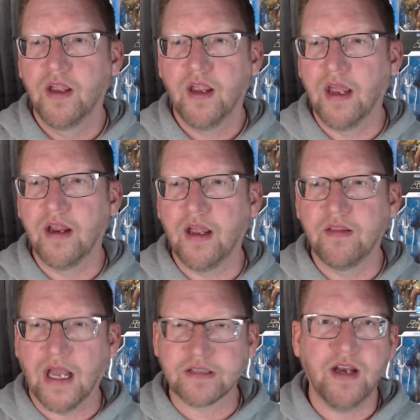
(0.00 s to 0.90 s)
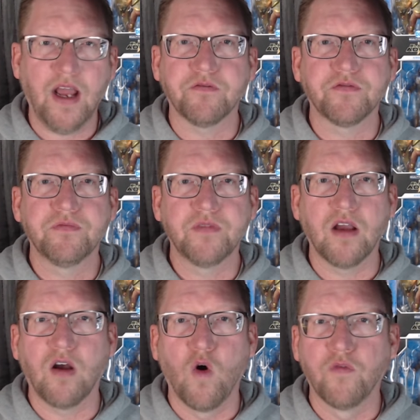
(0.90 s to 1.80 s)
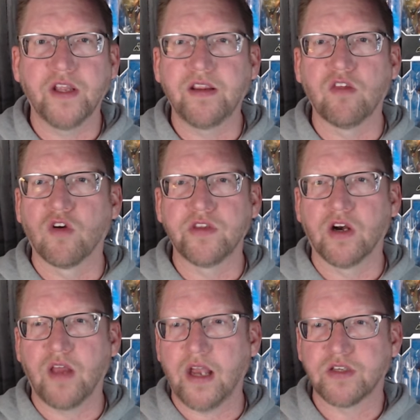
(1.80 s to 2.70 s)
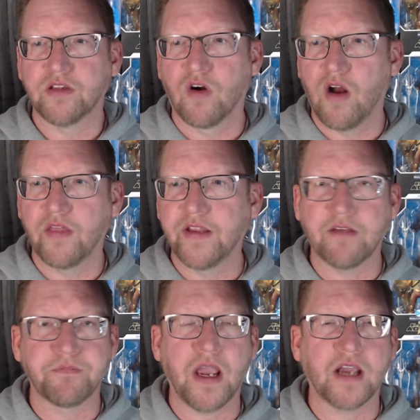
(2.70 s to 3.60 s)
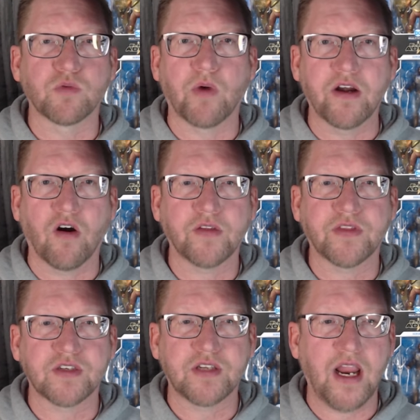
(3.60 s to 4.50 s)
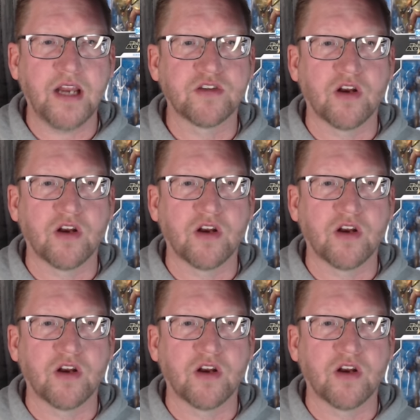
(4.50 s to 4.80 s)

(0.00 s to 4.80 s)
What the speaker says: and that's enough. Hopefully they learn their lesson. They're on the FBI's radar at this stage.